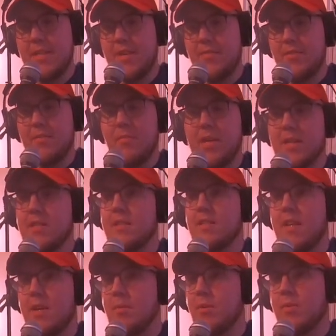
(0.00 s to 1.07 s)
You guys definitely
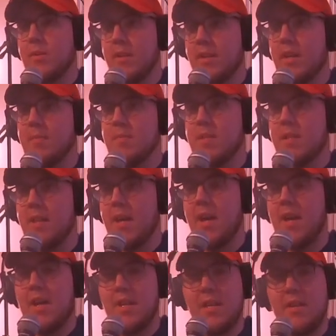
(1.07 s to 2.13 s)
bring it to the table when it comes
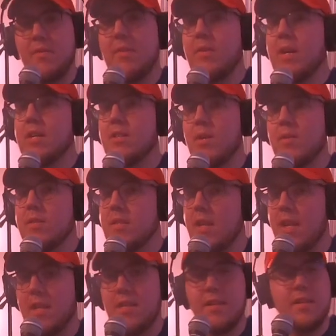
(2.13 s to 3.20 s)
to that, and even if you guys
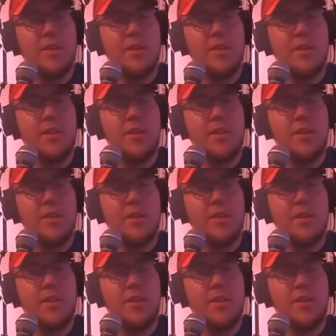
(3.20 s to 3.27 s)
don't see